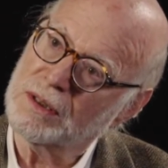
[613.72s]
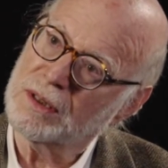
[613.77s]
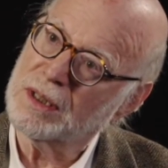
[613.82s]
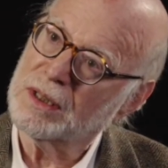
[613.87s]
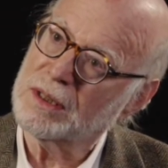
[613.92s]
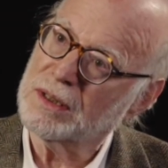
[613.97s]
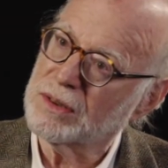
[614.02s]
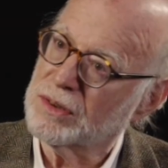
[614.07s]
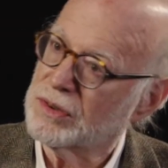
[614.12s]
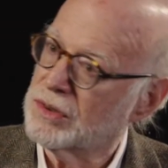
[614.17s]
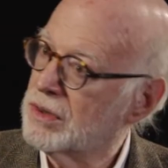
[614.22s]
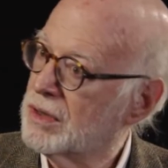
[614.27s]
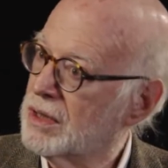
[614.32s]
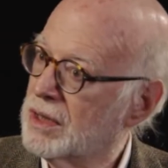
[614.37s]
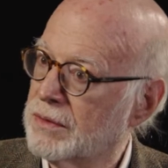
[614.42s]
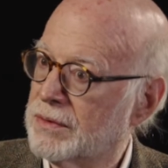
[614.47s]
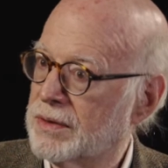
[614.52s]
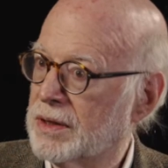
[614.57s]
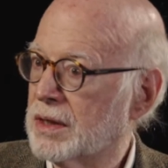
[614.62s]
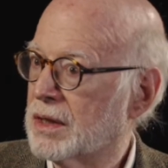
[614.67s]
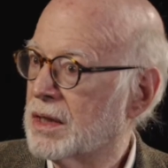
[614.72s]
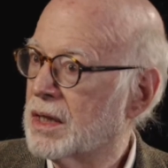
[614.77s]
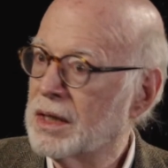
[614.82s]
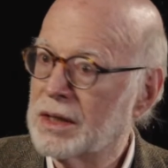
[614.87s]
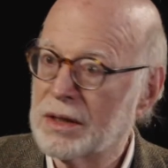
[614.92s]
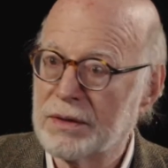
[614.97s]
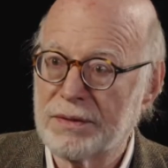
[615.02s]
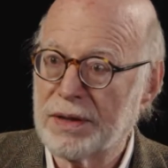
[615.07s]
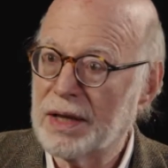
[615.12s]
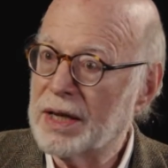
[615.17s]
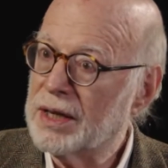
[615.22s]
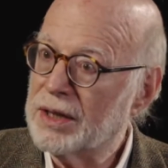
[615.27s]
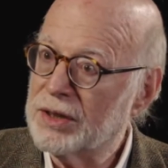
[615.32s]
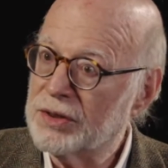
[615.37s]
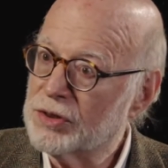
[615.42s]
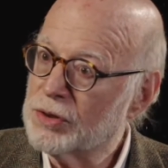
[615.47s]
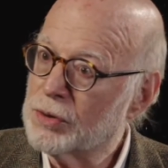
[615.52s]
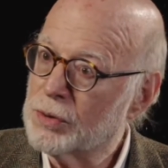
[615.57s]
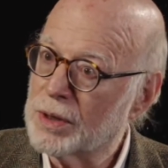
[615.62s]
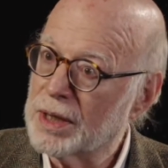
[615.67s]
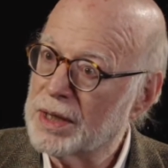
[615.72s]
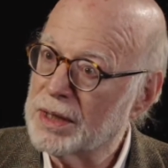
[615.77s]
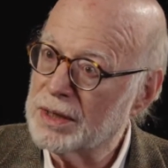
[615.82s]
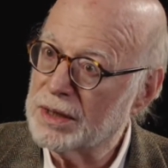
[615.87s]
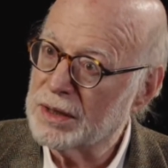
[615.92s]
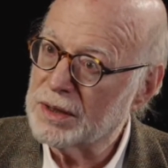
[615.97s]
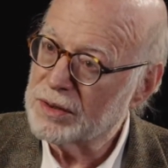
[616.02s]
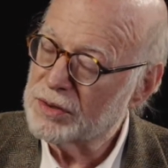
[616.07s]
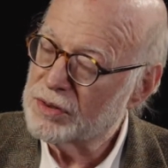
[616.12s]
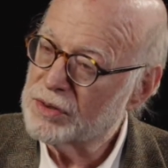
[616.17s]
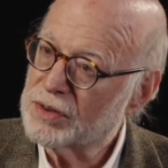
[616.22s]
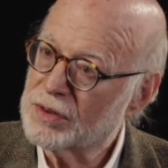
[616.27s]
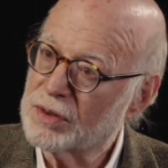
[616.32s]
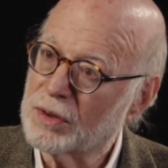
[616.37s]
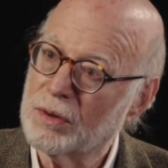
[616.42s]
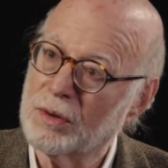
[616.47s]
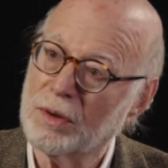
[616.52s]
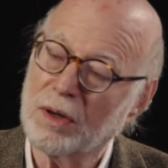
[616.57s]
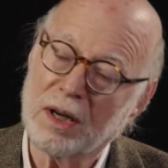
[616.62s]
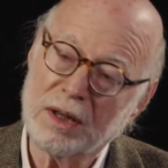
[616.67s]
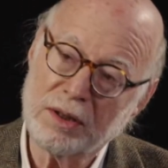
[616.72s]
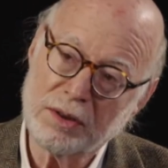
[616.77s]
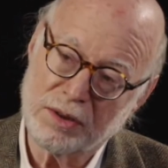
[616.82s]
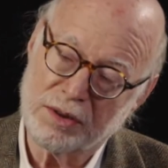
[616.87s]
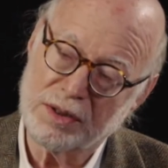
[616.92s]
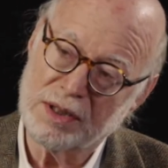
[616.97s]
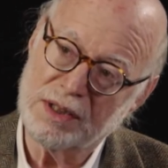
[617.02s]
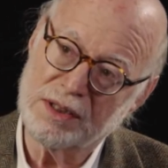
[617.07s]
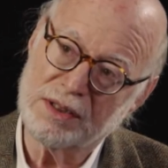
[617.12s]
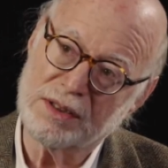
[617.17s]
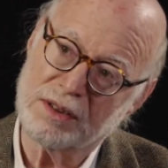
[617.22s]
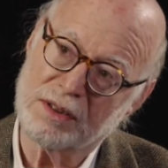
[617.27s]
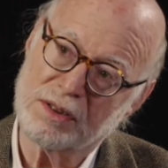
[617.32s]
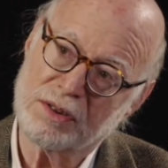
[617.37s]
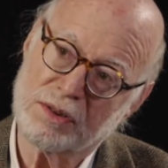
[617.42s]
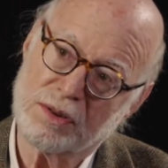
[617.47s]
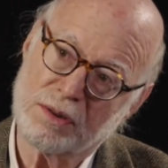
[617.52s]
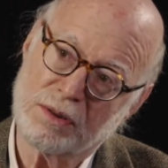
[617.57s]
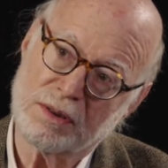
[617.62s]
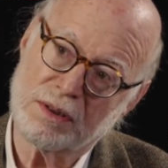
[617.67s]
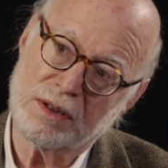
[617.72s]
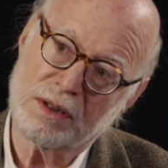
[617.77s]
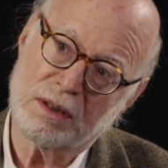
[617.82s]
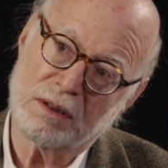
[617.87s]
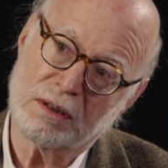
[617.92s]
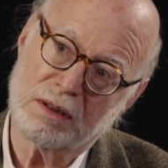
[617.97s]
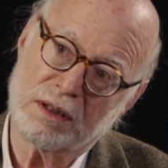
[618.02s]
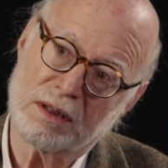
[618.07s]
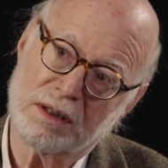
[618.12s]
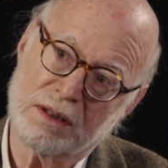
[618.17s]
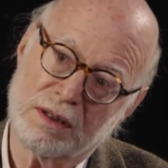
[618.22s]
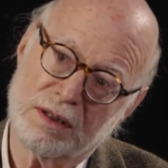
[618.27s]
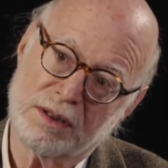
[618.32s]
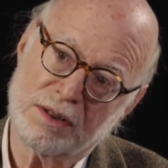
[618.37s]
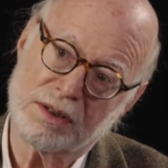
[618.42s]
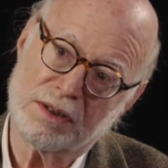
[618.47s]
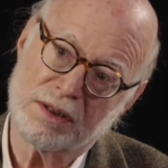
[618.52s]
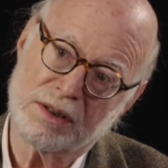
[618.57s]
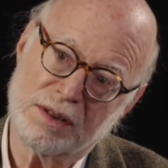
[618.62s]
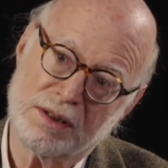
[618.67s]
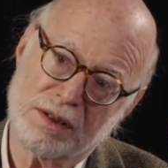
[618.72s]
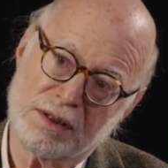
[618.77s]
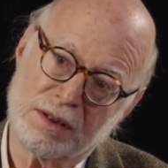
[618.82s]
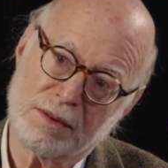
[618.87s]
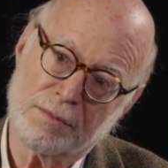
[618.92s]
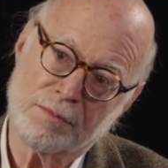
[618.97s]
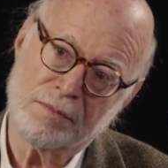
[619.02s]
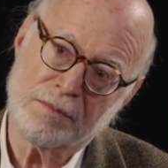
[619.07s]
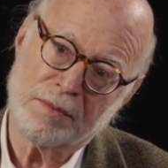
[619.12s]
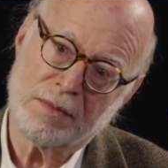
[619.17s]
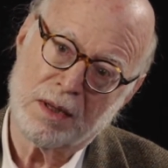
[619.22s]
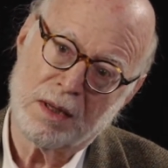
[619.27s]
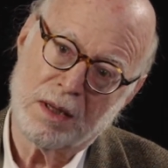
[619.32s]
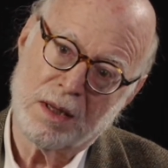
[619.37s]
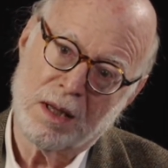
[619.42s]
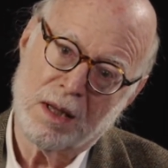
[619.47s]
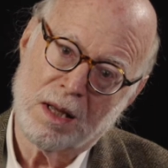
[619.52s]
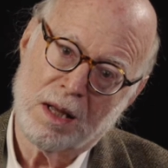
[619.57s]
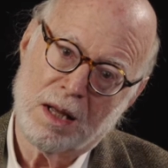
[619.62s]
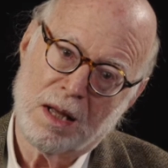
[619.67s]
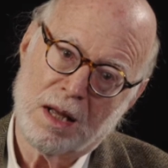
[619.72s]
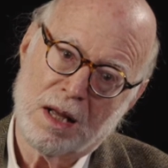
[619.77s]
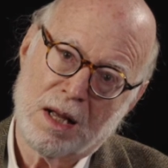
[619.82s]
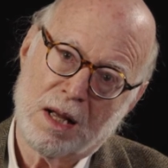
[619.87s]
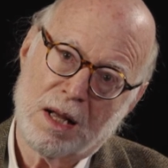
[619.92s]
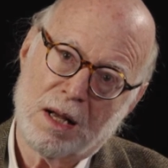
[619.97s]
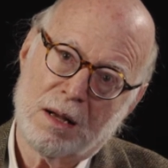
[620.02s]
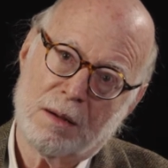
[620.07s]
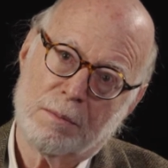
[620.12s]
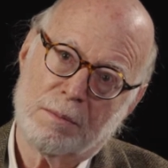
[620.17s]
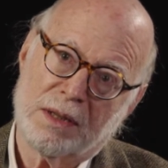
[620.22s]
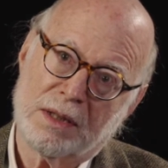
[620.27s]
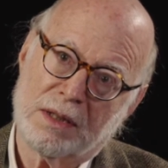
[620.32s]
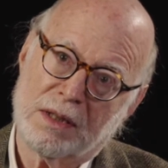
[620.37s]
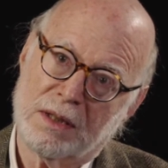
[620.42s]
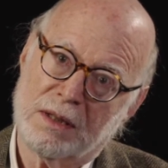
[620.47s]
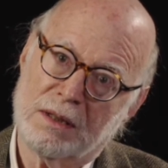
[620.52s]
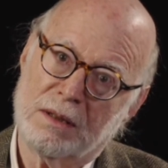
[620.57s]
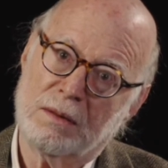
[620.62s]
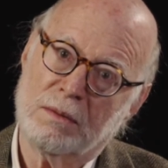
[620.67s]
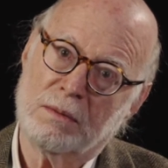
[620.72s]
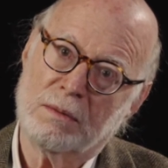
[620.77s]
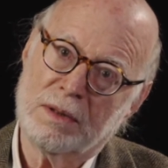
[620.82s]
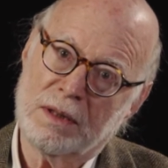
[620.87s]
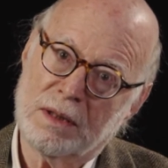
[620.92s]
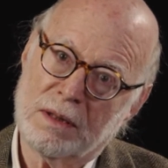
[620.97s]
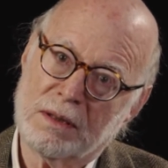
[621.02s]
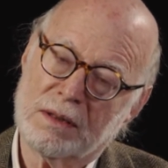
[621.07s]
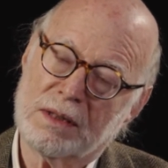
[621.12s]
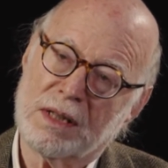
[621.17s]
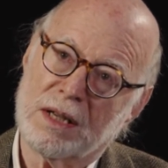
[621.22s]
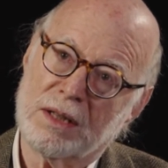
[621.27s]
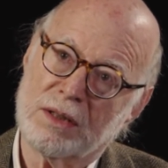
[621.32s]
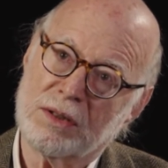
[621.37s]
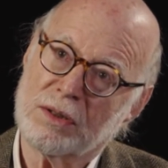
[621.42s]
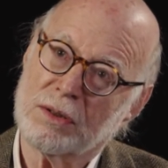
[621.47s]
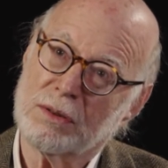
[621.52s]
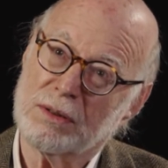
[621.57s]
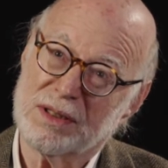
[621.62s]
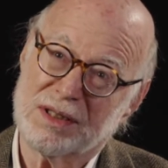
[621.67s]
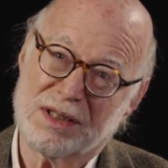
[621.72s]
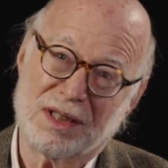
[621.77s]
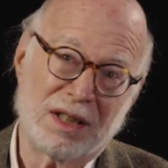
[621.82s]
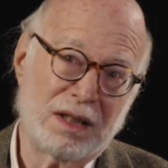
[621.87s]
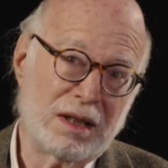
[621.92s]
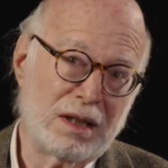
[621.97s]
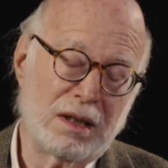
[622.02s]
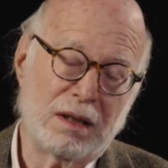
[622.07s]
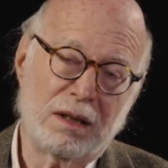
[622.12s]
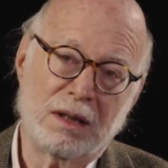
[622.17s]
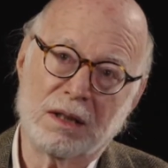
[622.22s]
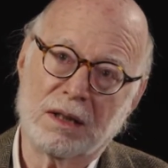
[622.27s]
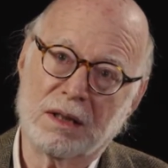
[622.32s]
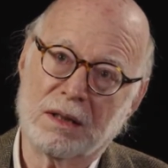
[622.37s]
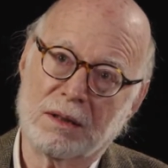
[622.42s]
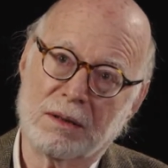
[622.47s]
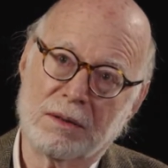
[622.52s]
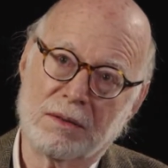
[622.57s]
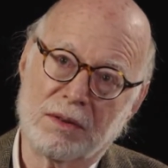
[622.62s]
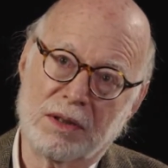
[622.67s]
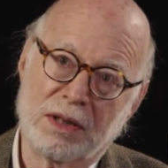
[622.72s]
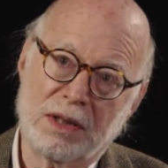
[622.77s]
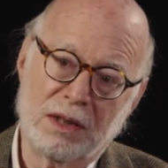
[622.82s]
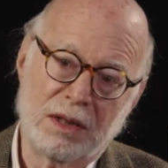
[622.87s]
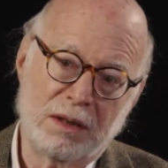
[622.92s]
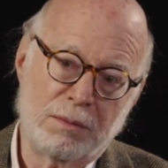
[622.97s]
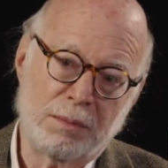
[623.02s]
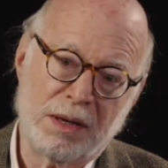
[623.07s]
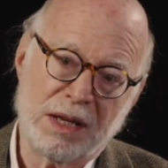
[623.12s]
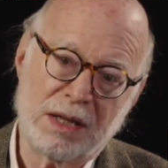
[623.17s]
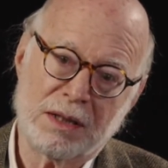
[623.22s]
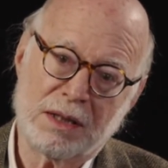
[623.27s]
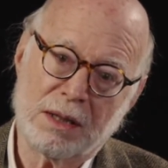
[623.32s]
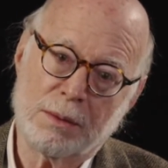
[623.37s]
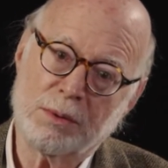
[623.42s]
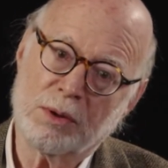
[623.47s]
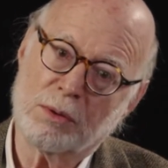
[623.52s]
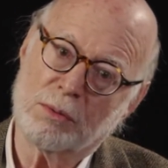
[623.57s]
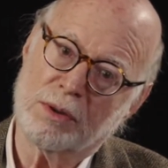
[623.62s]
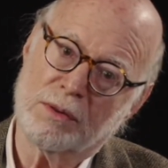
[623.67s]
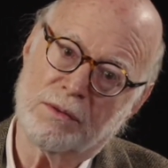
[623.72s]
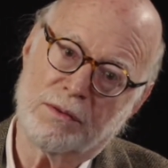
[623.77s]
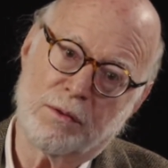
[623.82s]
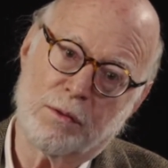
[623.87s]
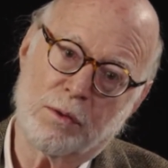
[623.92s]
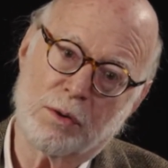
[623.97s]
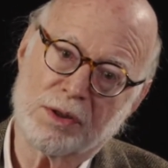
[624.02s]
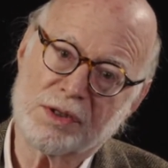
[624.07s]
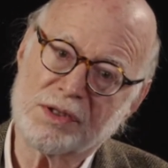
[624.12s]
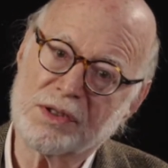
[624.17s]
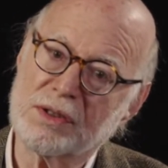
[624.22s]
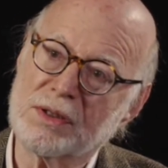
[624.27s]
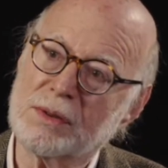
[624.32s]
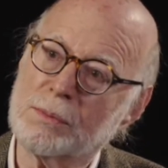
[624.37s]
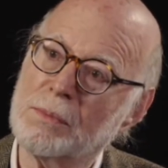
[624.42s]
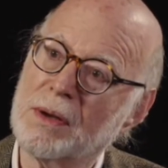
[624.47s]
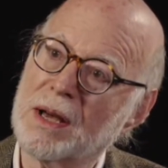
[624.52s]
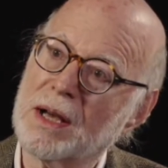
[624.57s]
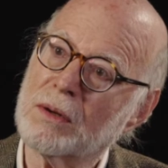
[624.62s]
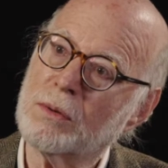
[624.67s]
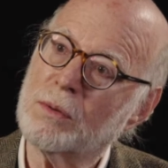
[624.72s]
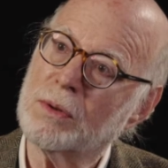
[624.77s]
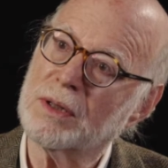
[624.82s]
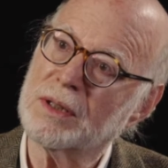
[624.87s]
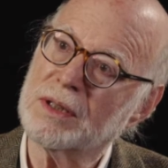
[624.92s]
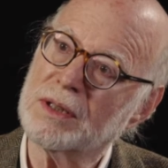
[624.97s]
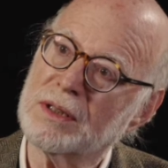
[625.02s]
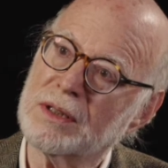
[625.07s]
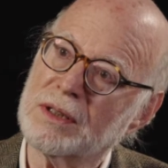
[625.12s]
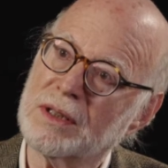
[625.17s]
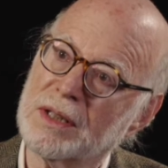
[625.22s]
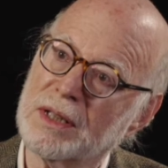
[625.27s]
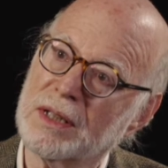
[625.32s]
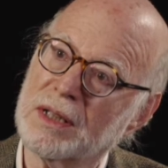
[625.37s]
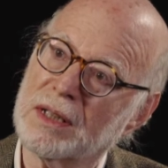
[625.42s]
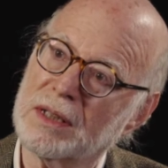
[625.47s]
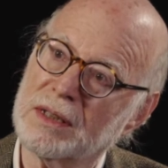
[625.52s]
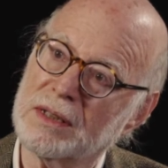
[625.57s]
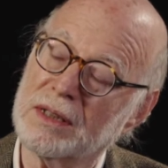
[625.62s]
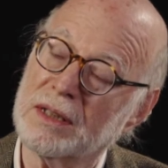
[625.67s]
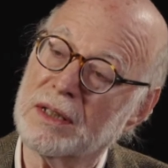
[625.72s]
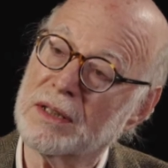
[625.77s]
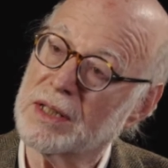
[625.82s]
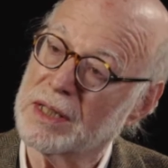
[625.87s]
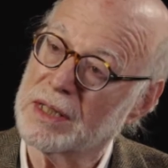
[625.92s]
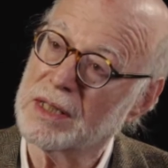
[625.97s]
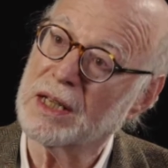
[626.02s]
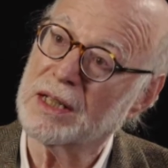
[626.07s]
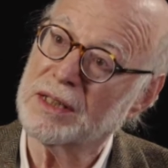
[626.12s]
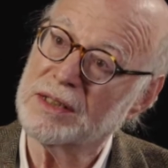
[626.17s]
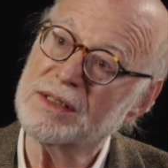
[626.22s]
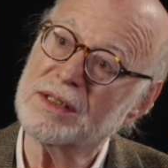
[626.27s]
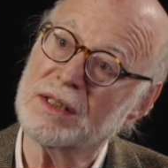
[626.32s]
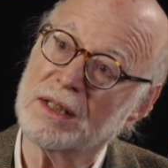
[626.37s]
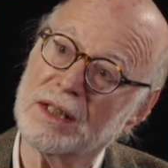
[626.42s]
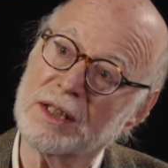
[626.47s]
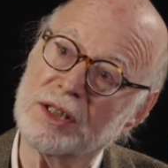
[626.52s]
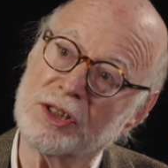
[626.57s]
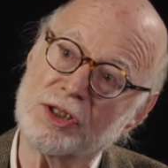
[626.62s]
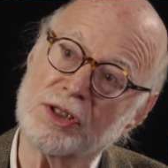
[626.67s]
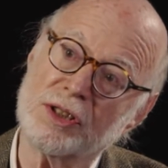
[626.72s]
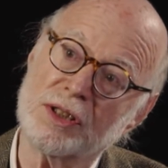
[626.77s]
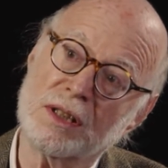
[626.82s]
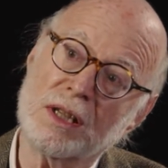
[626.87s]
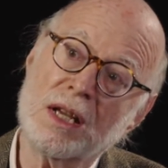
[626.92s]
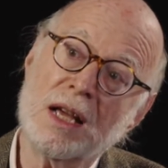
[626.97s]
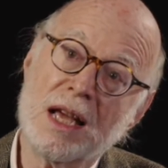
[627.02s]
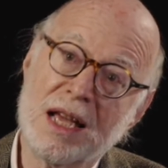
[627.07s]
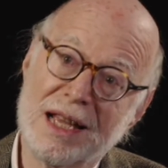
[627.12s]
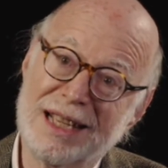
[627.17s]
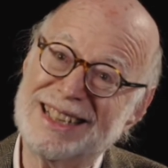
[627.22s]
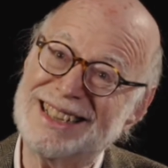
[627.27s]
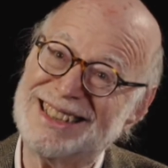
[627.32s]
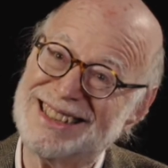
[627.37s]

that is to give it a kind of age grading, so under these extraordinary conditions. But the real danger is that the pandemic would force us backward into the idea that isolation is